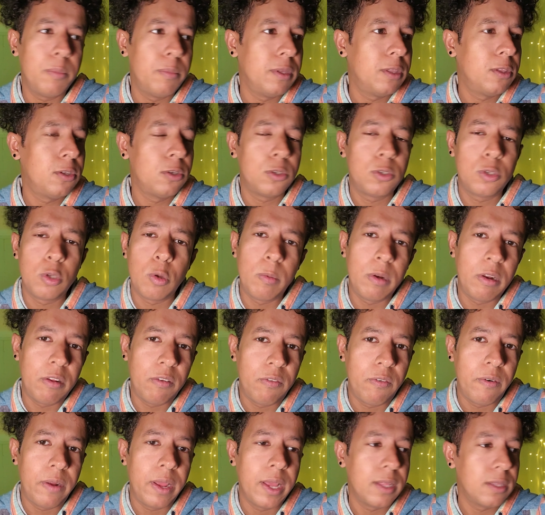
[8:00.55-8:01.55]
been through so many
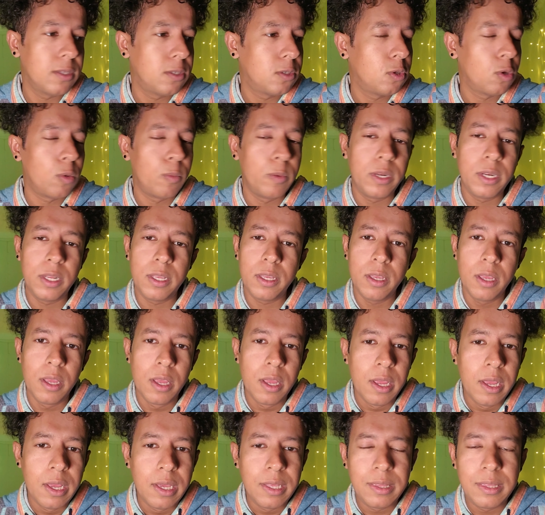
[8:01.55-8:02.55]
friends, so many
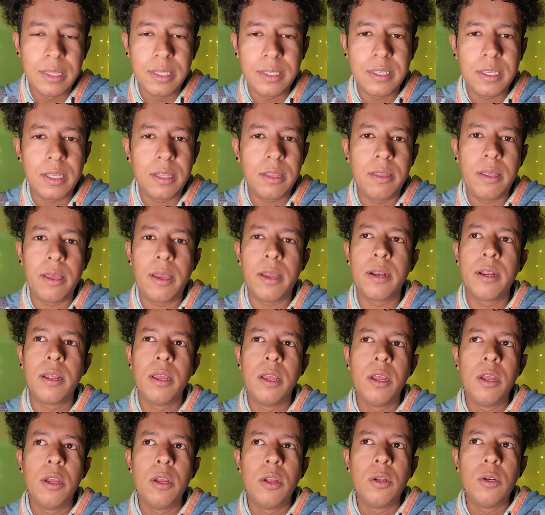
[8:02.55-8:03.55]
this and that,
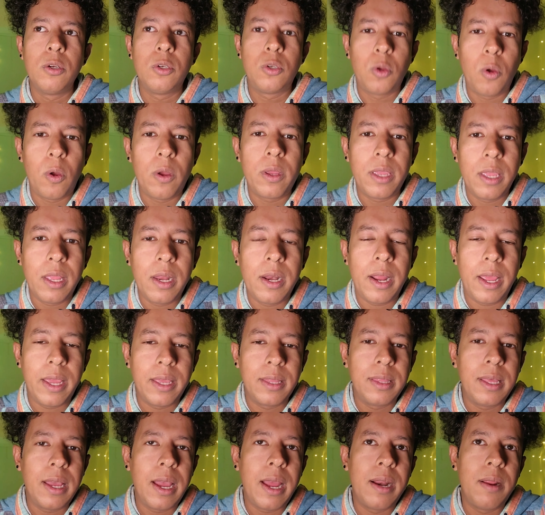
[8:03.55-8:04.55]
talking
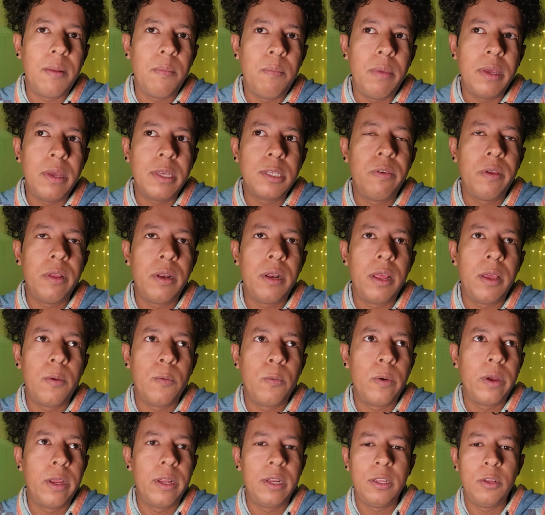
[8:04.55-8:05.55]
like that, it makes me feel like,
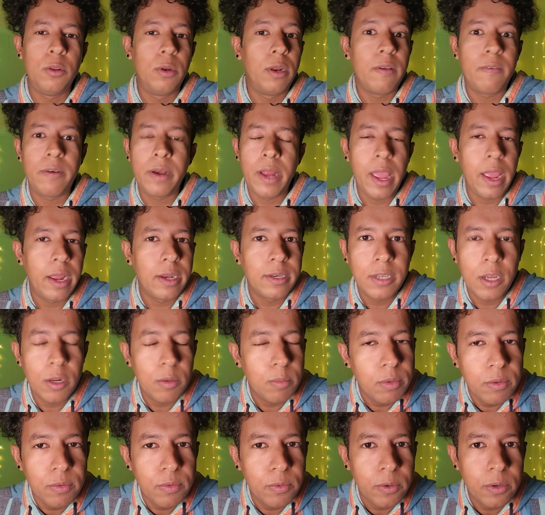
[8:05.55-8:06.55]
wait, you never hanged
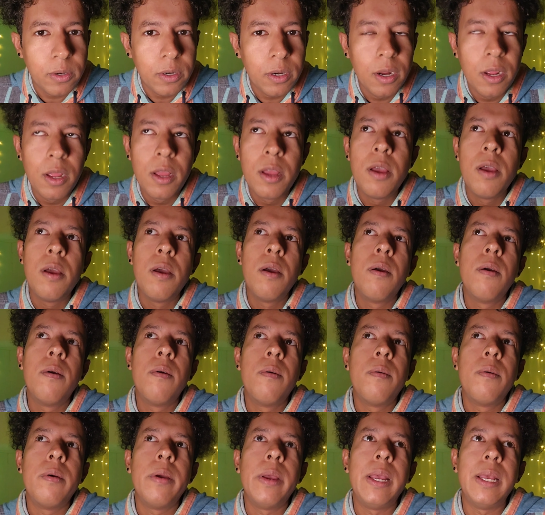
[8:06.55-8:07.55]
out before?
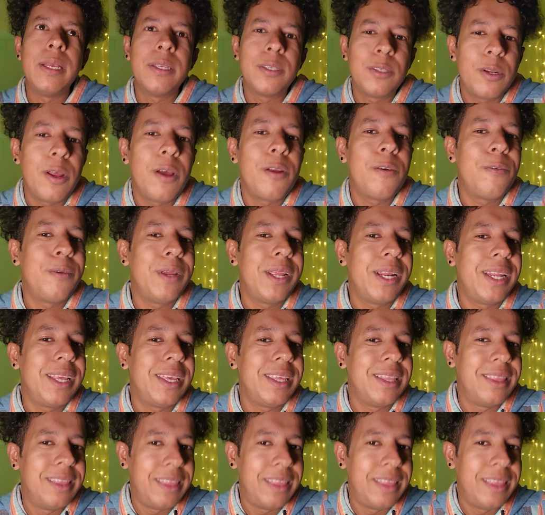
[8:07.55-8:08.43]
It's not really